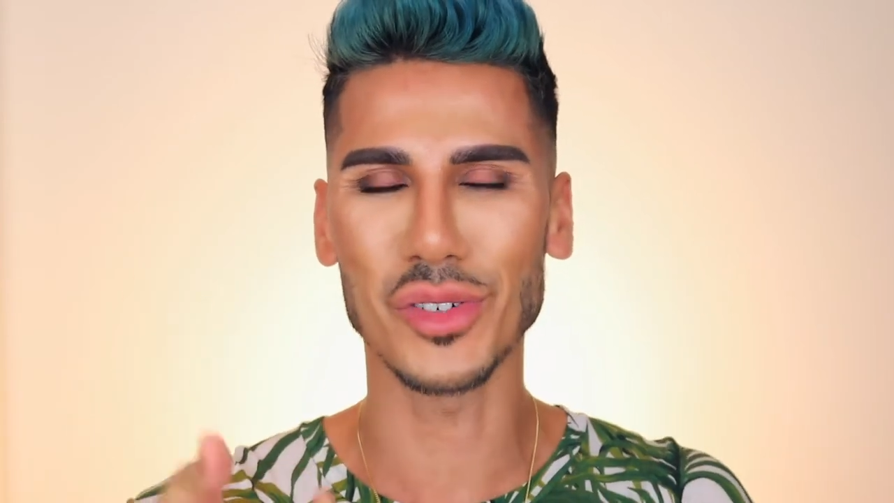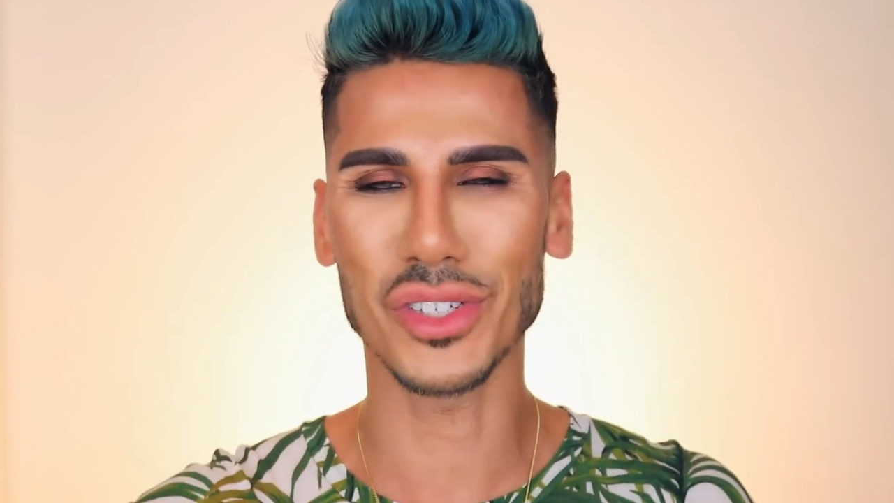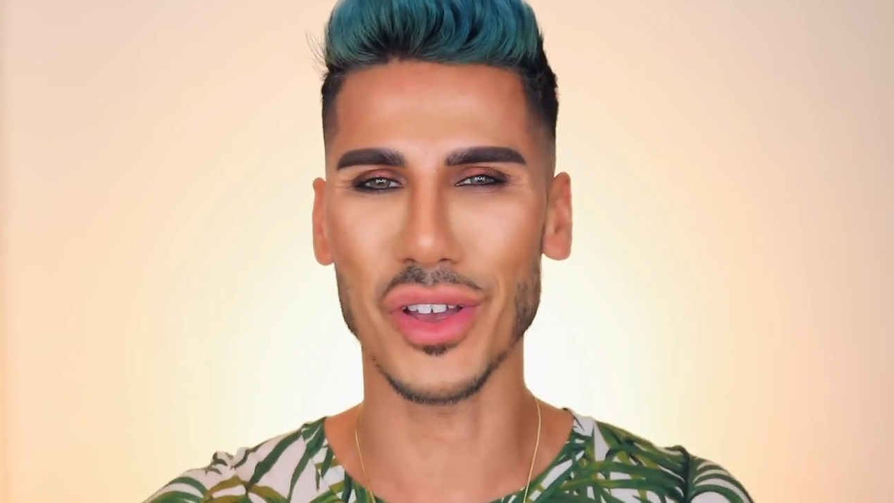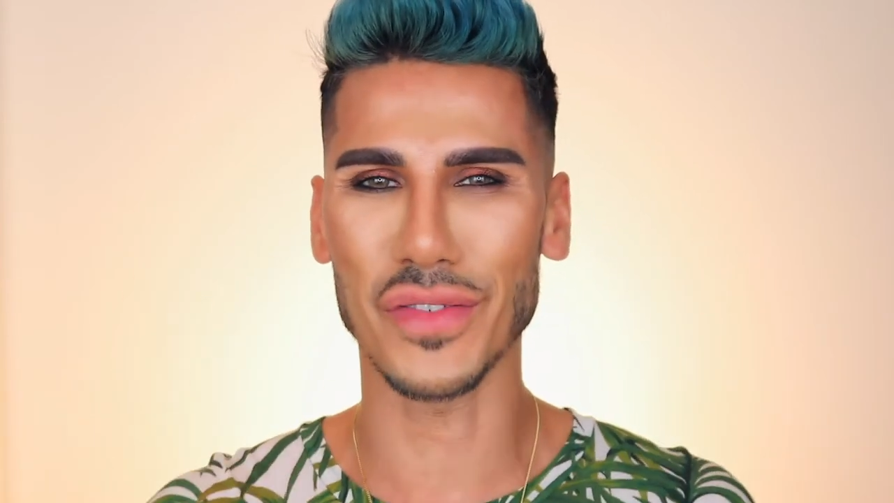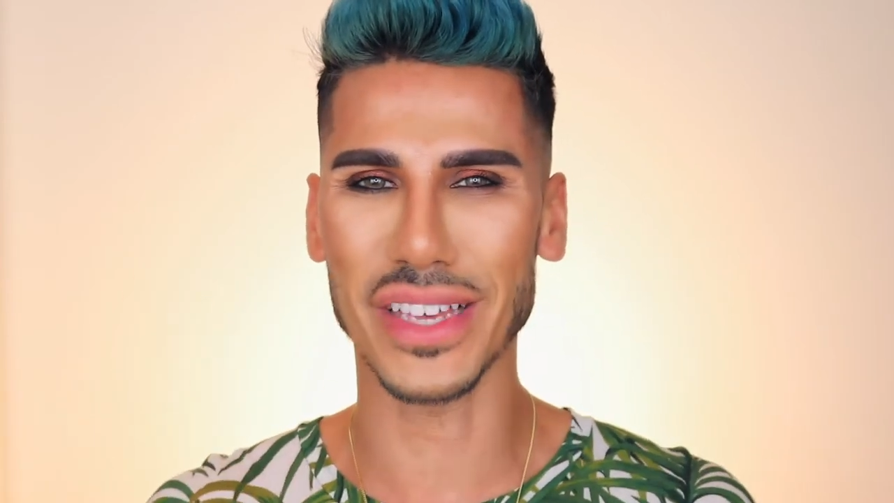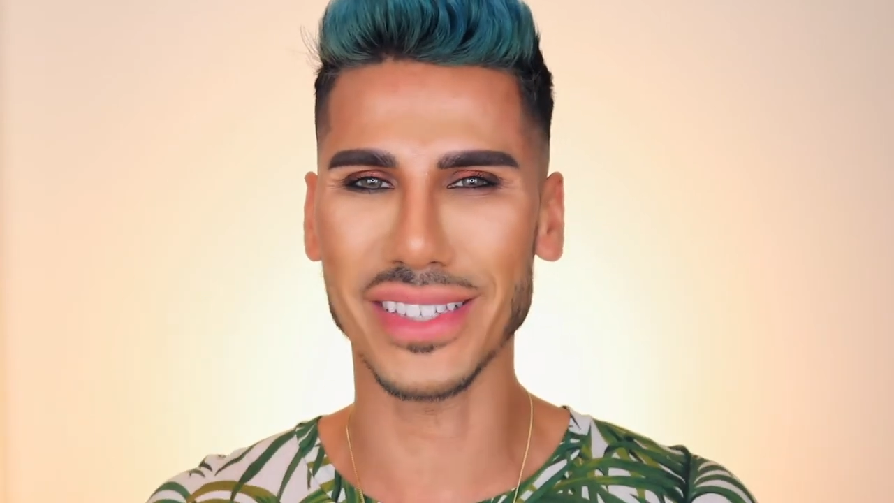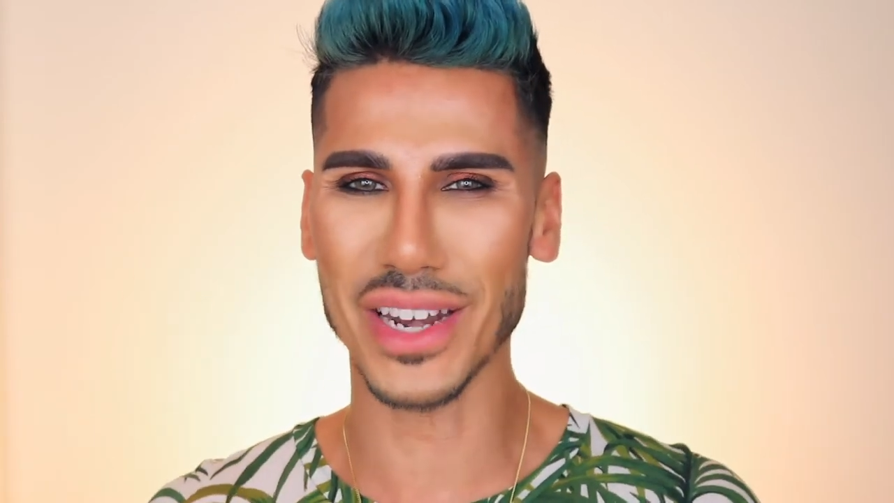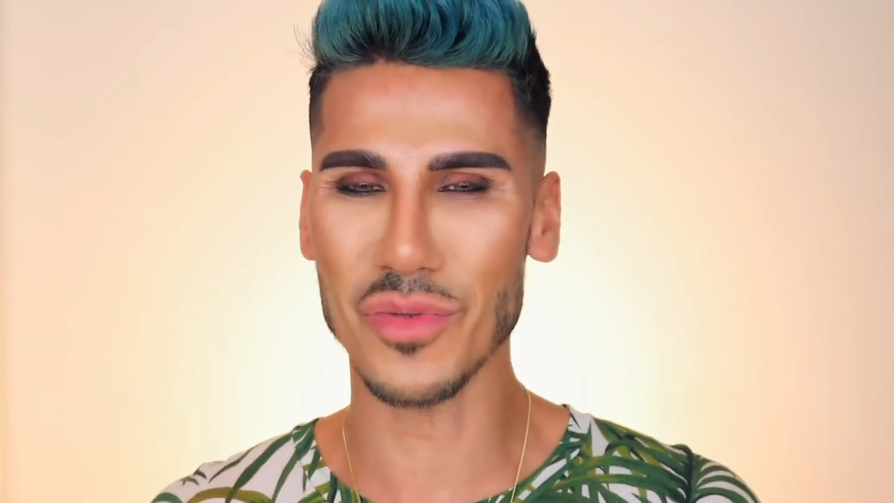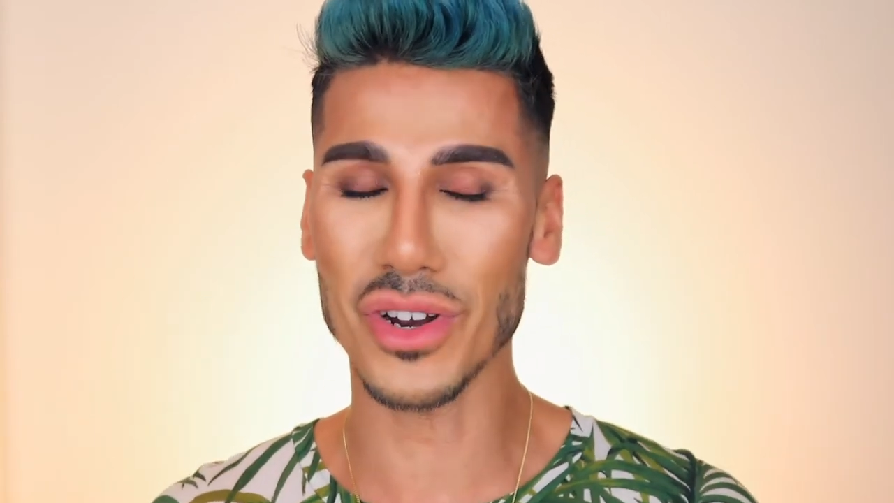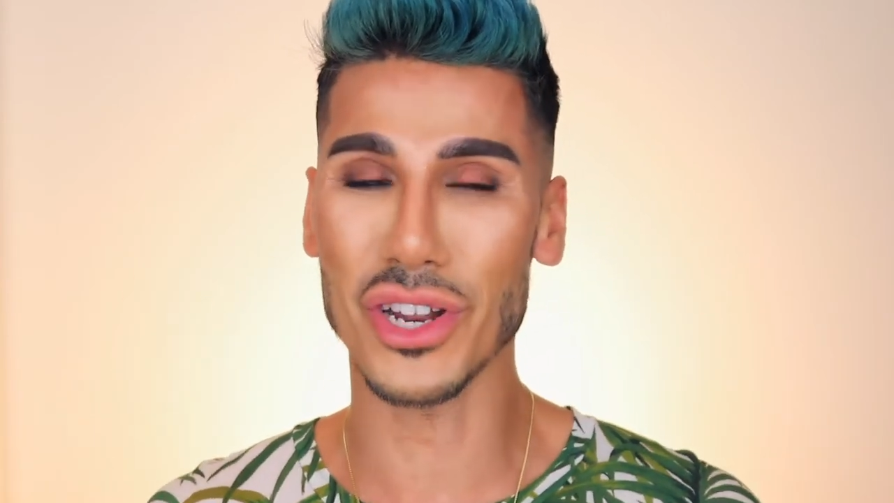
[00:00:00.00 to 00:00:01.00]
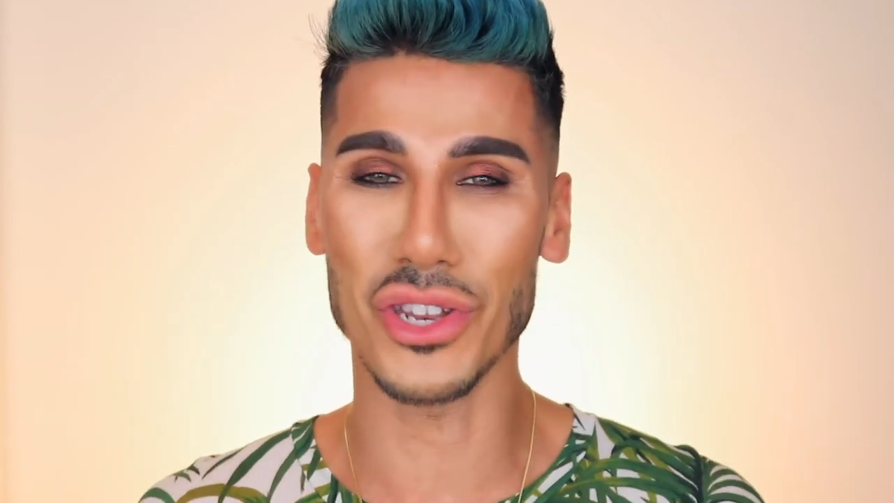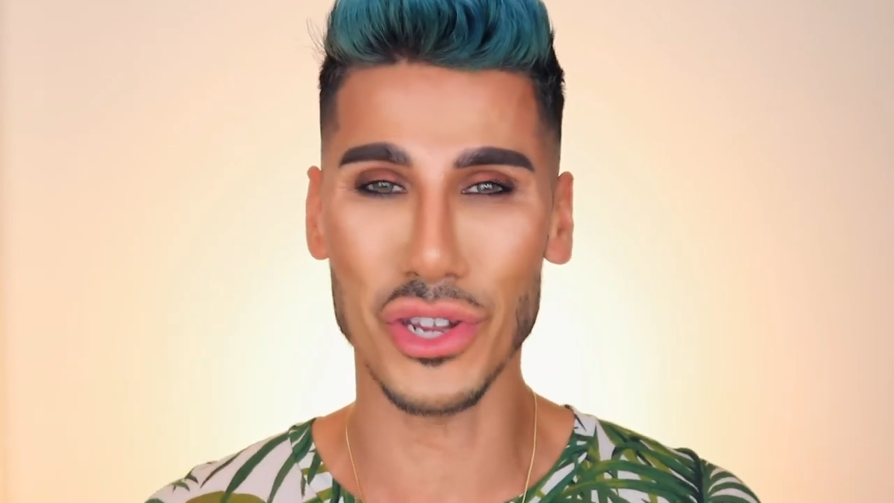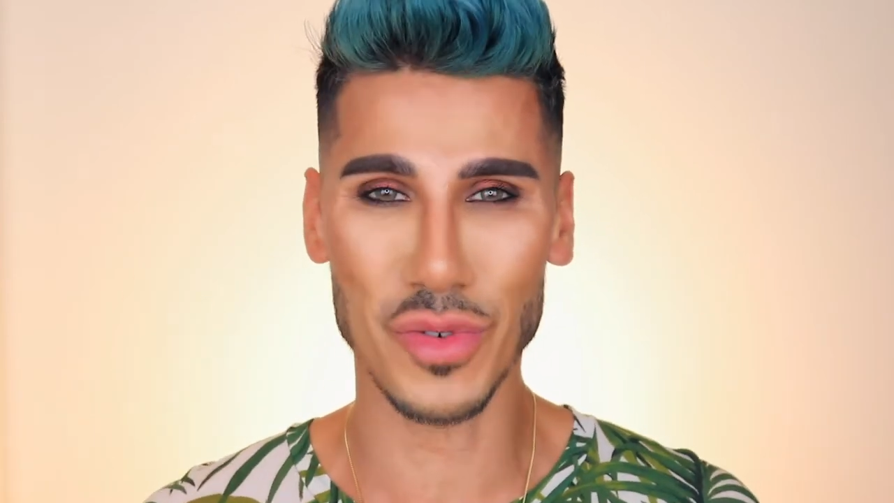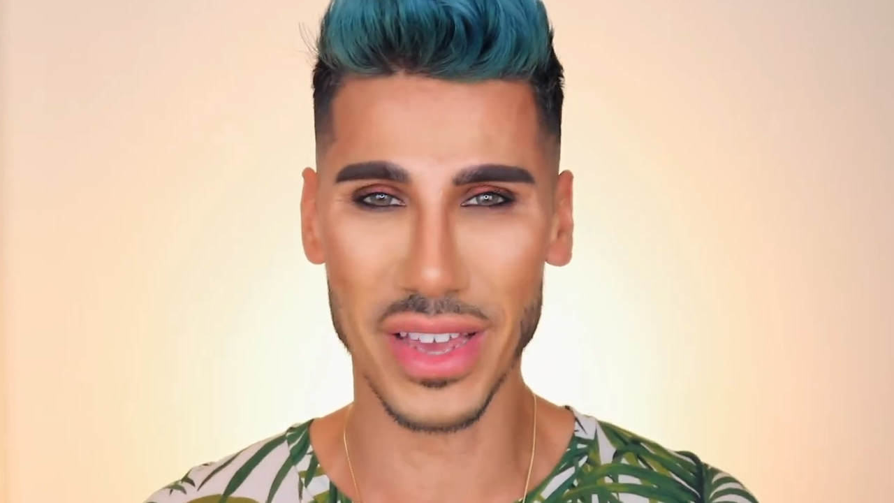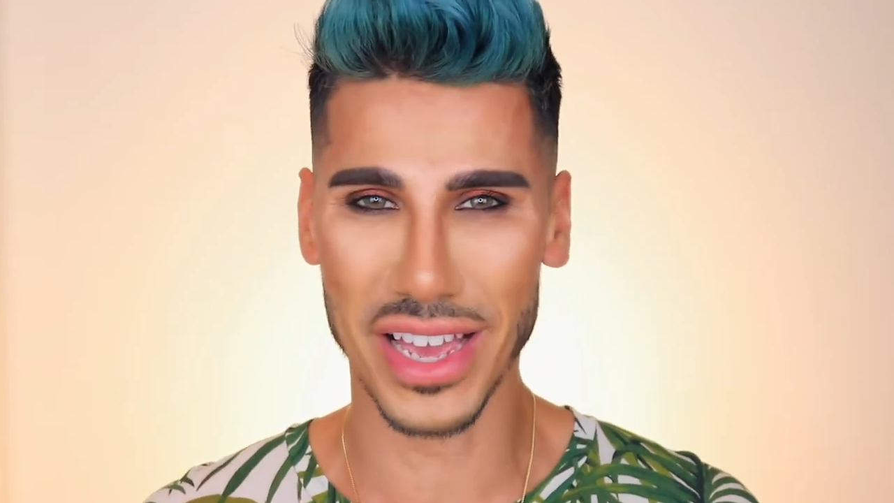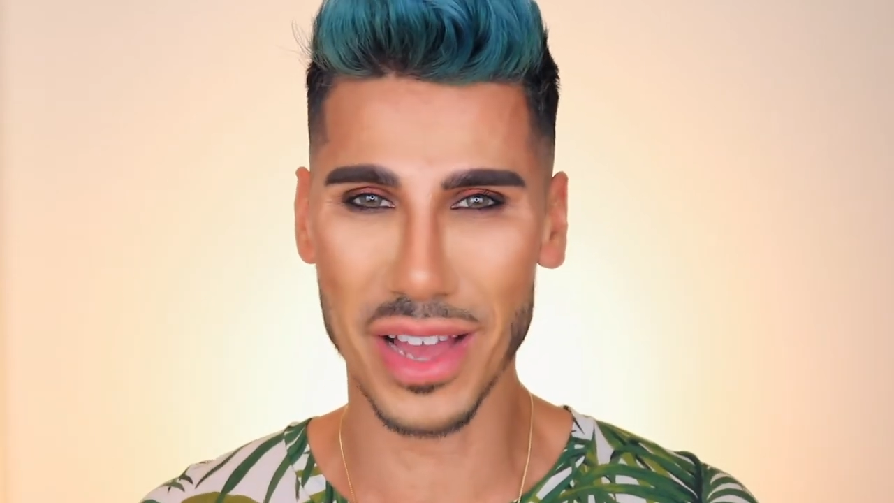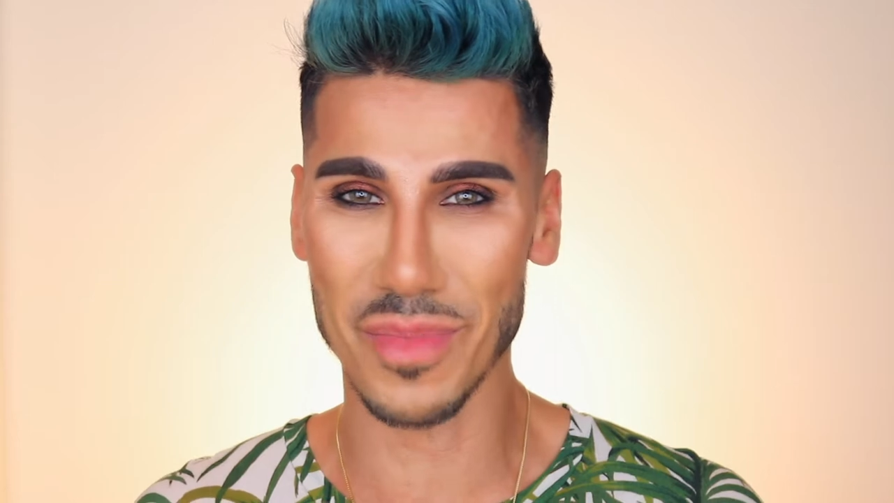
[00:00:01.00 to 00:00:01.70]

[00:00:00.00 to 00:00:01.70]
So if there's anyone new here,